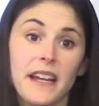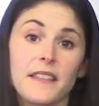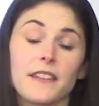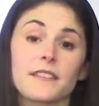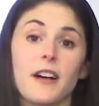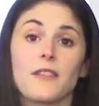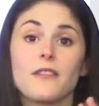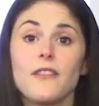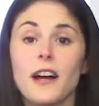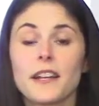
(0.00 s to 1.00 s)
There's a
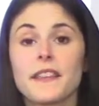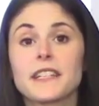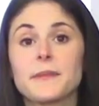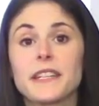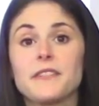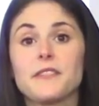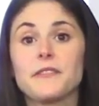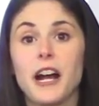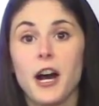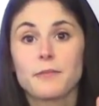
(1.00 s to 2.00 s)
lot of things we can do
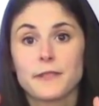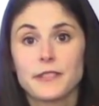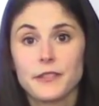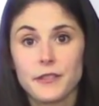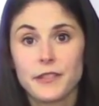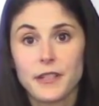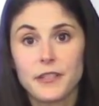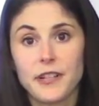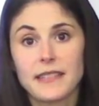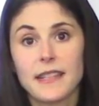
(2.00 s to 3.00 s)
to help reduce our
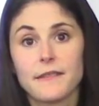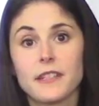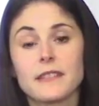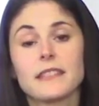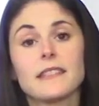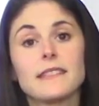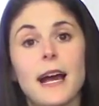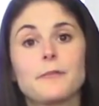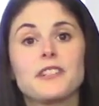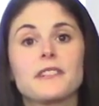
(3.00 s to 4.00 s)
stress levels, and
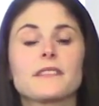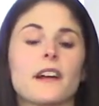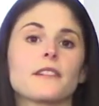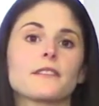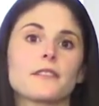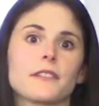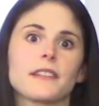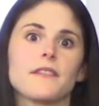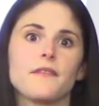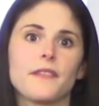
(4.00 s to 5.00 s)
adaptogens are
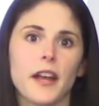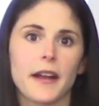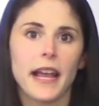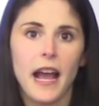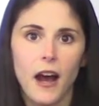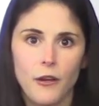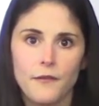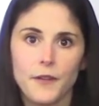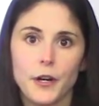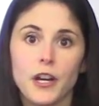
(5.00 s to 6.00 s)
certainly very
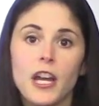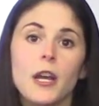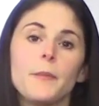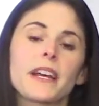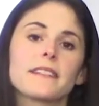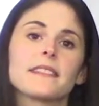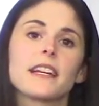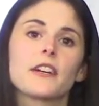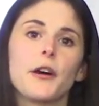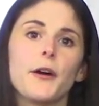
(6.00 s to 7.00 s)
helpful because
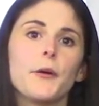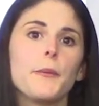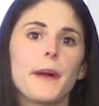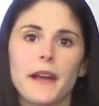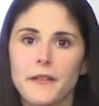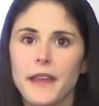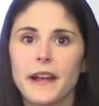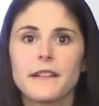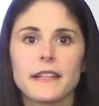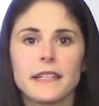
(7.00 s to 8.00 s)
they go where they
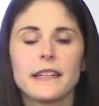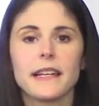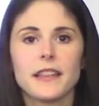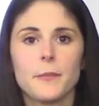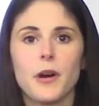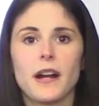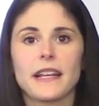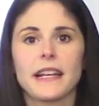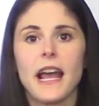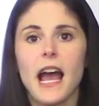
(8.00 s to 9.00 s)
are needed in the
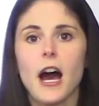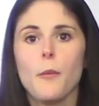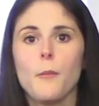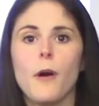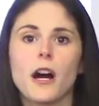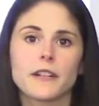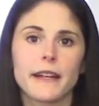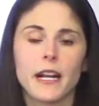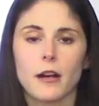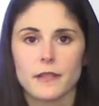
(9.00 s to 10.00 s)
body and help
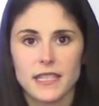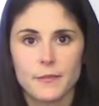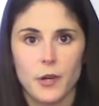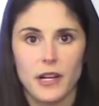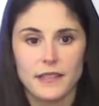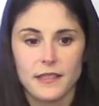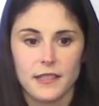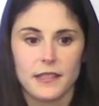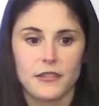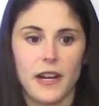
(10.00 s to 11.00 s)
moderate our response
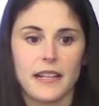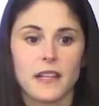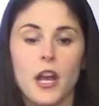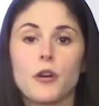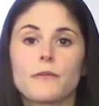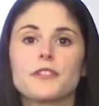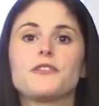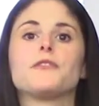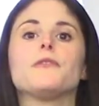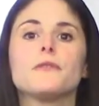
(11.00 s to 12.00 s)
to stress,
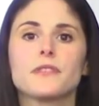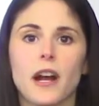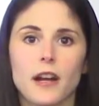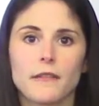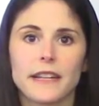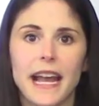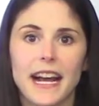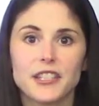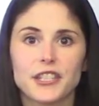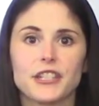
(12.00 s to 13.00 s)
reduce our
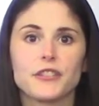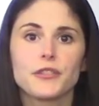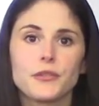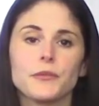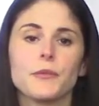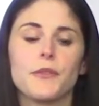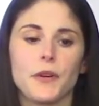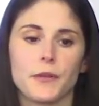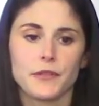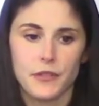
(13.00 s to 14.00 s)
reaction to
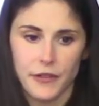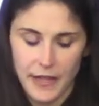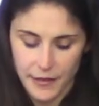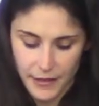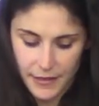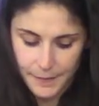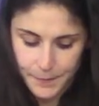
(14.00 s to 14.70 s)
those stressors.